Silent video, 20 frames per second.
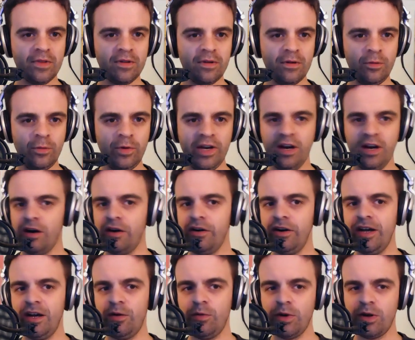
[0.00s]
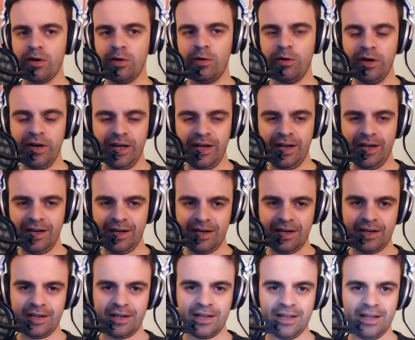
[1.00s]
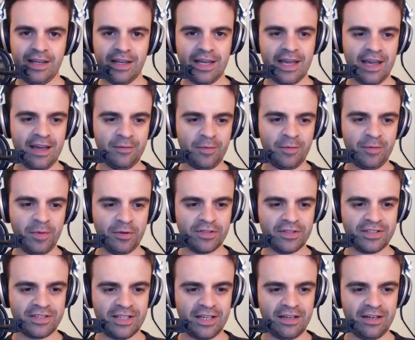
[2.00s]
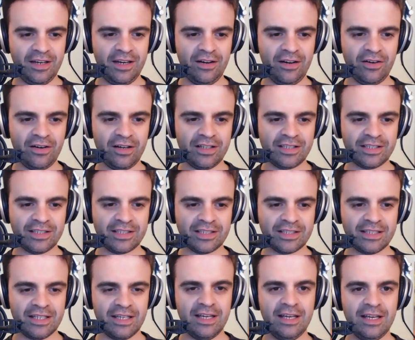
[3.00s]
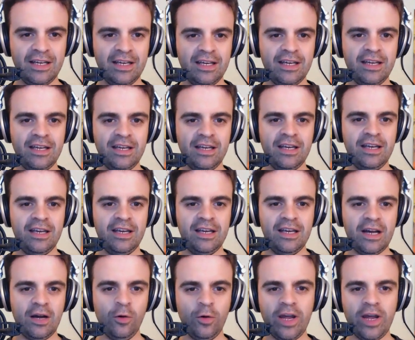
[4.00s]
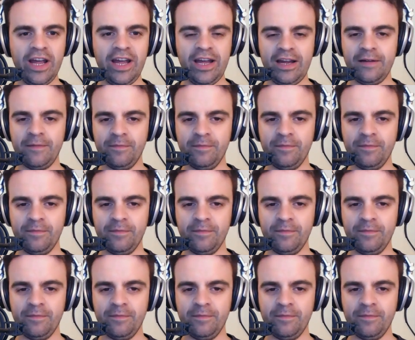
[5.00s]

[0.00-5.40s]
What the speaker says: We are now recording, and people can see and hear us. Okay.